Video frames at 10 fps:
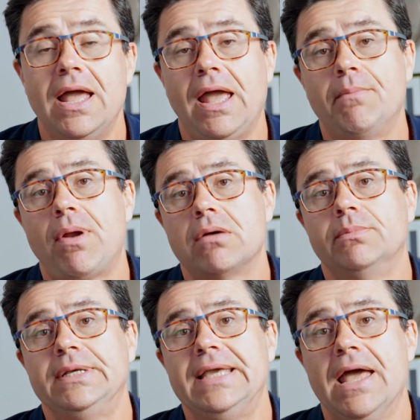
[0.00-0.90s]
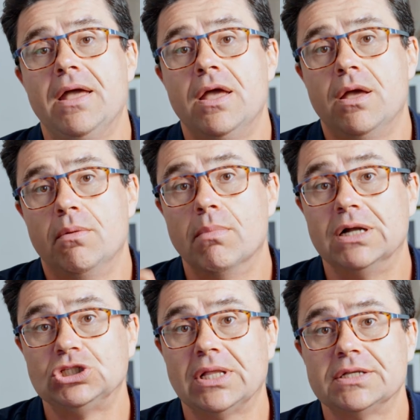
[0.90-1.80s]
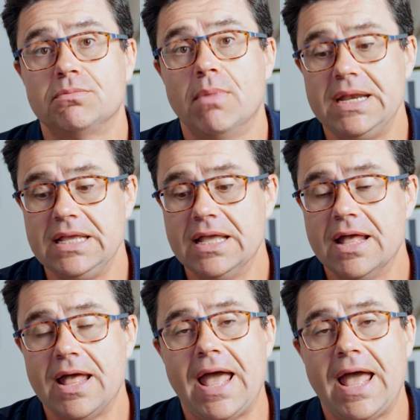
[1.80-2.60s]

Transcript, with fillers: and probably get much less money